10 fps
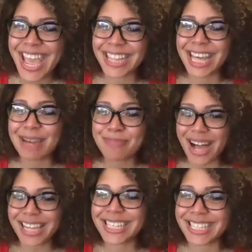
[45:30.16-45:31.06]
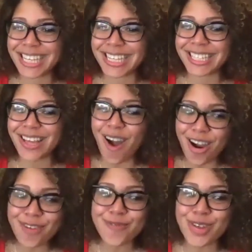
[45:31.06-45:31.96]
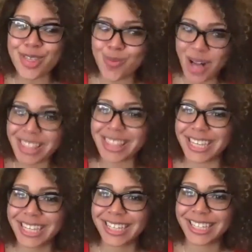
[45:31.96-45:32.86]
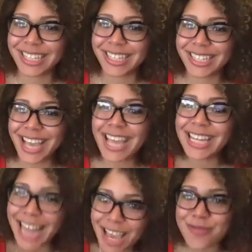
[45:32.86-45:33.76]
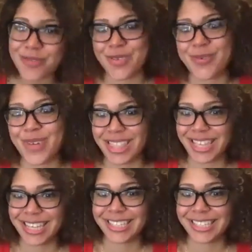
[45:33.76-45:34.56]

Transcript: and that policy is art for the wealthy and life for the wealthy